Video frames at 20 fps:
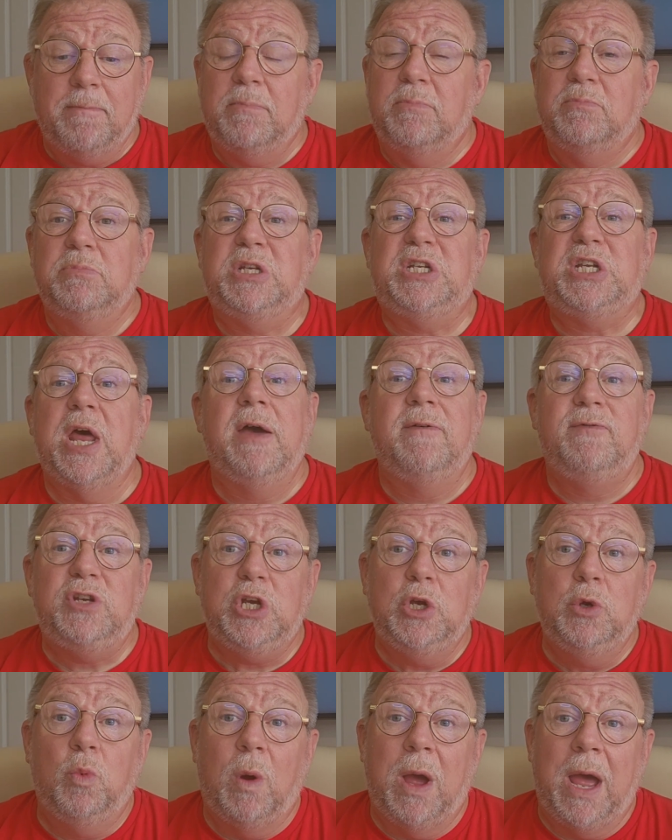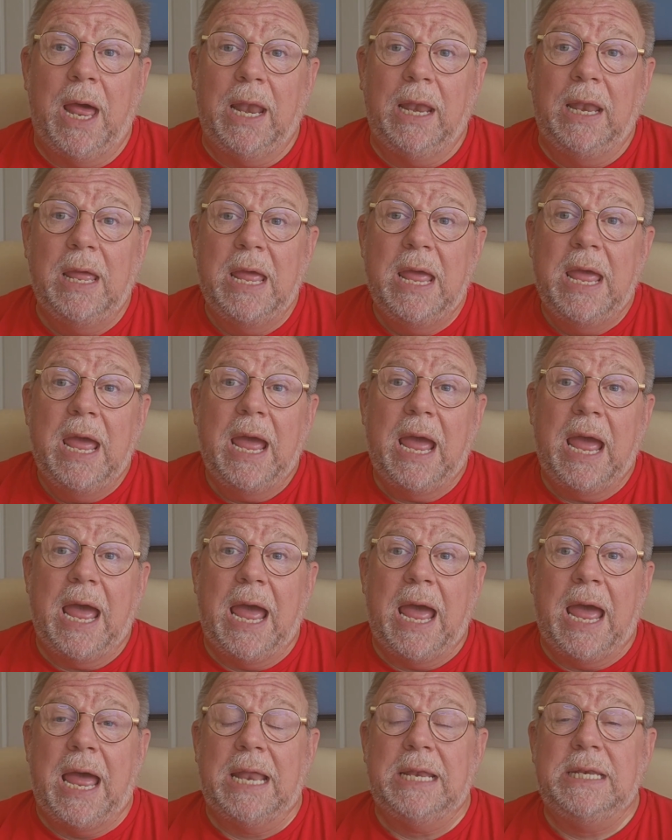serves you well,
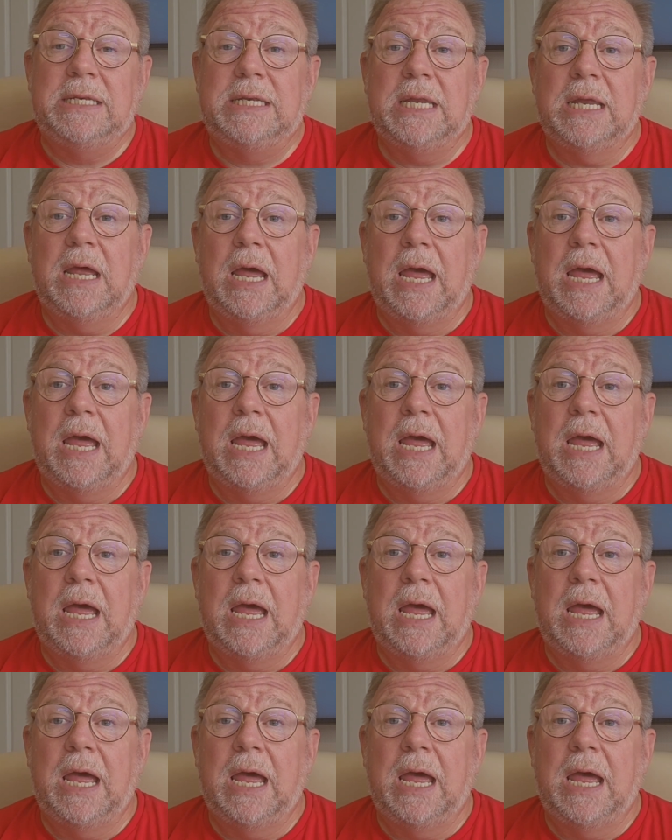and